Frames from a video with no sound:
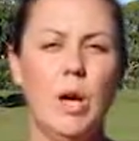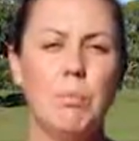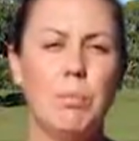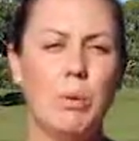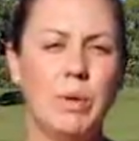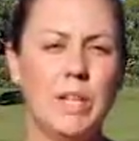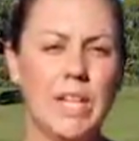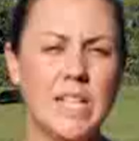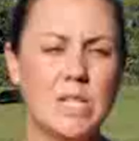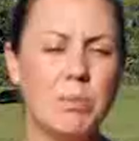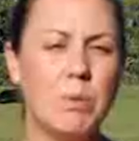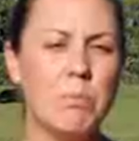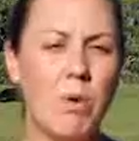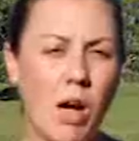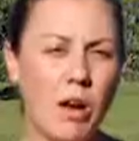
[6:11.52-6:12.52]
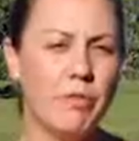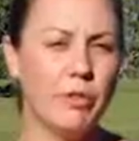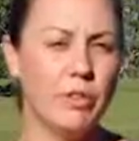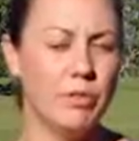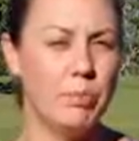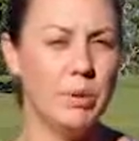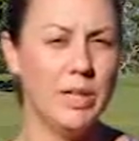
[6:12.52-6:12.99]
But we need to be
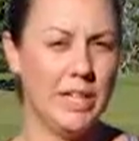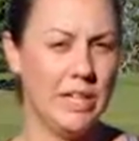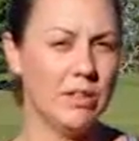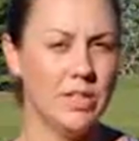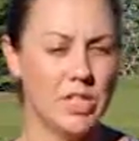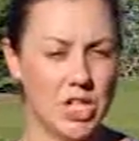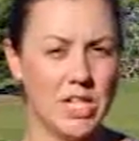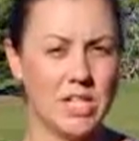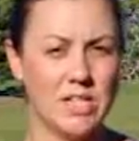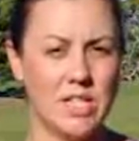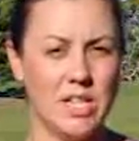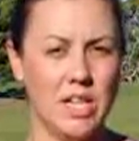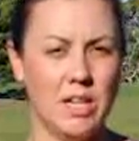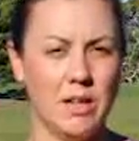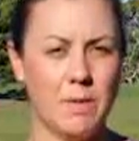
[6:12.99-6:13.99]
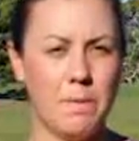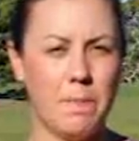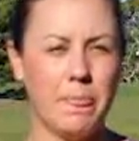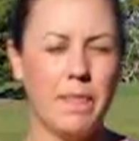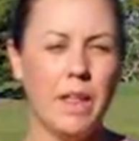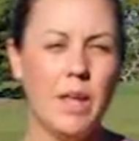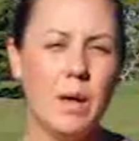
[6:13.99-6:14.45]
mindful of political agendas here.
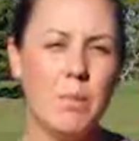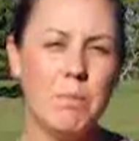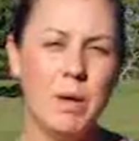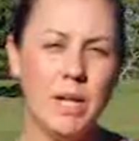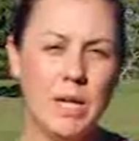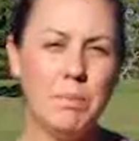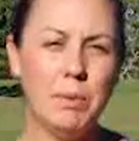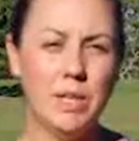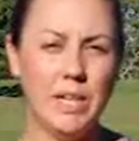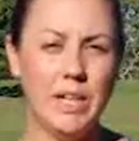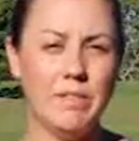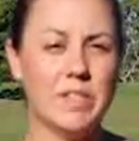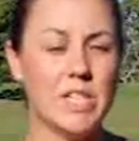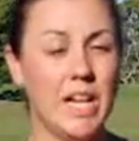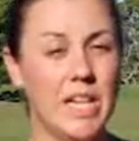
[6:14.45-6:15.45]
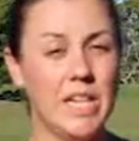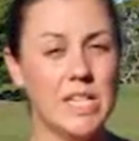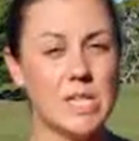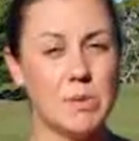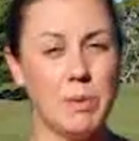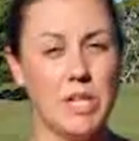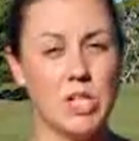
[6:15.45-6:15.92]
Many believed
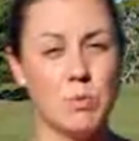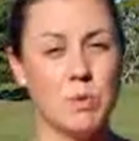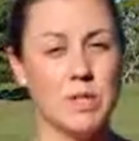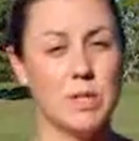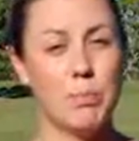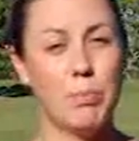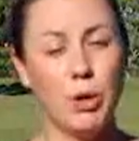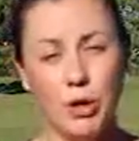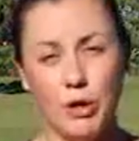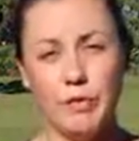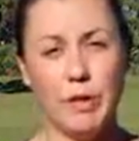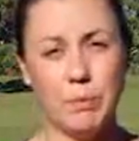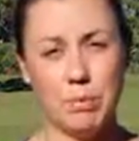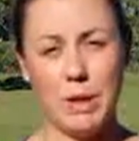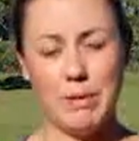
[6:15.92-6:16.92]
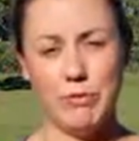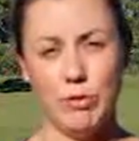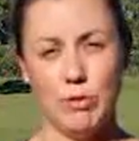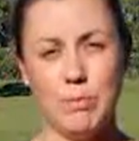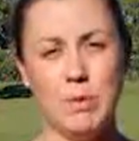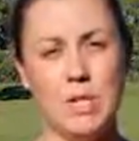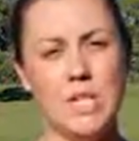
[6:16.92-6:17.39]
Keating's speech was the perfect
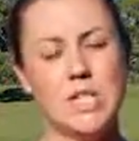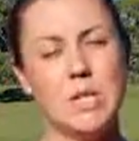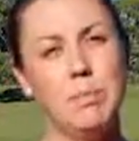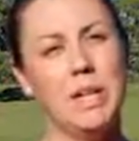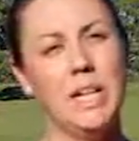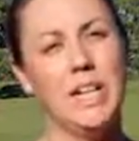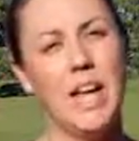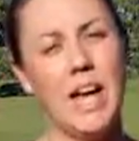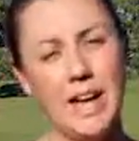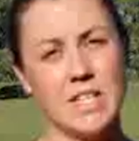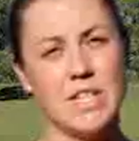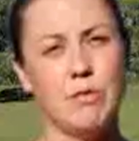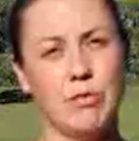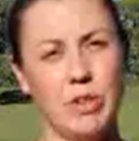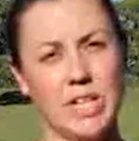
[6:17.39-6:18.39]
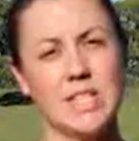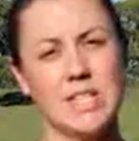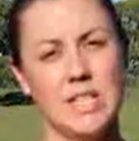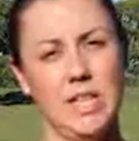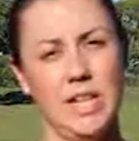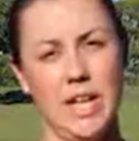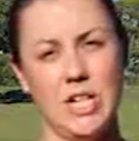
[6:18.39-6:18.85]
platform to begin active
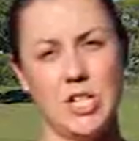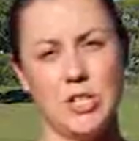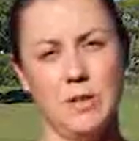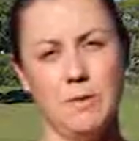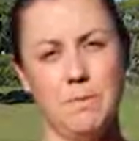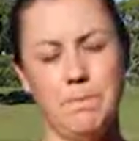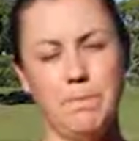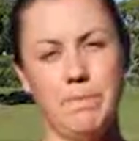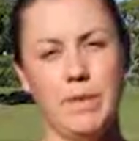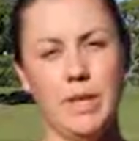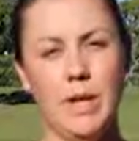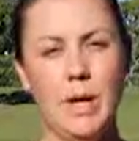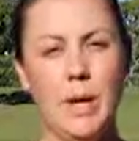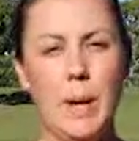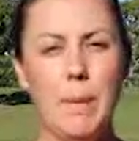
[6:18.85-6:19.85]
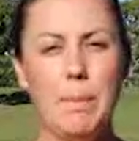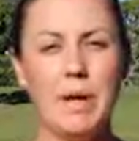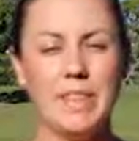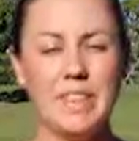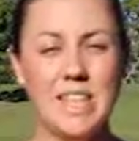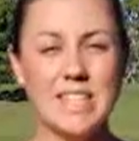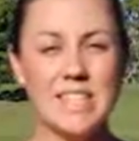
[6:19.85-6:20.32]
reconciliation.
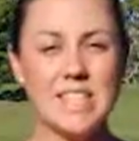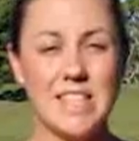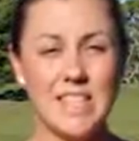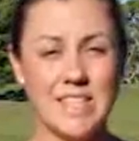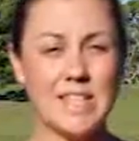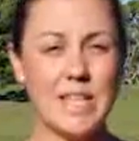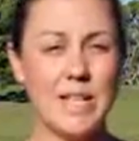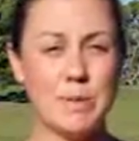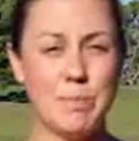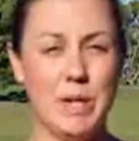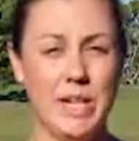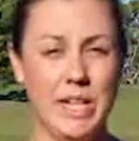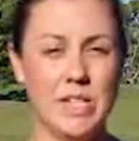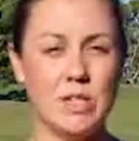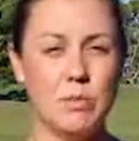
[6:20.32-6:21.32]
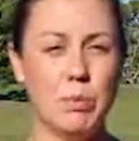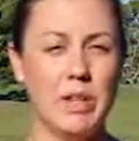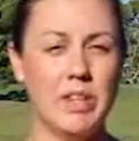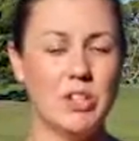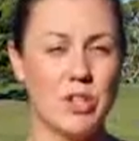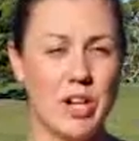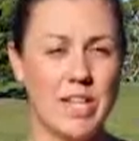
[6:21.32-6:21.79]
But this since has been hindered by
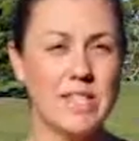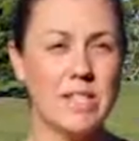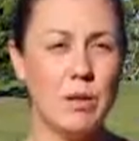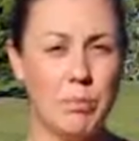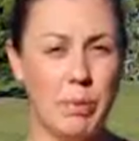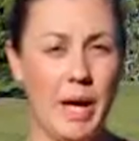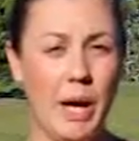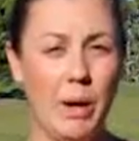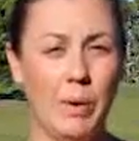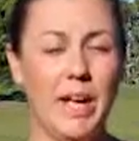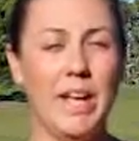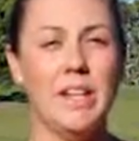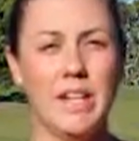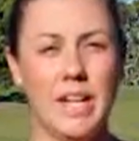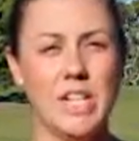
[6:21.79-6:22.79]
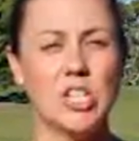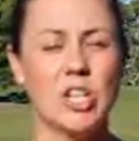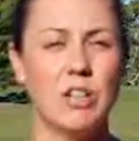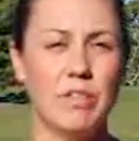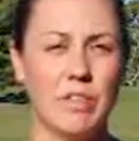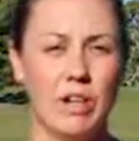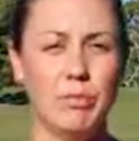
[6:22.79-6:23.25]
the transient power and nature
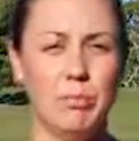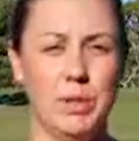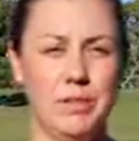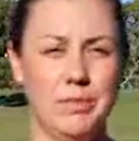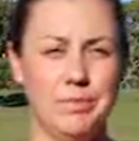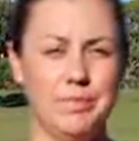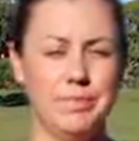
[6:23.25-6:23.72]
of government.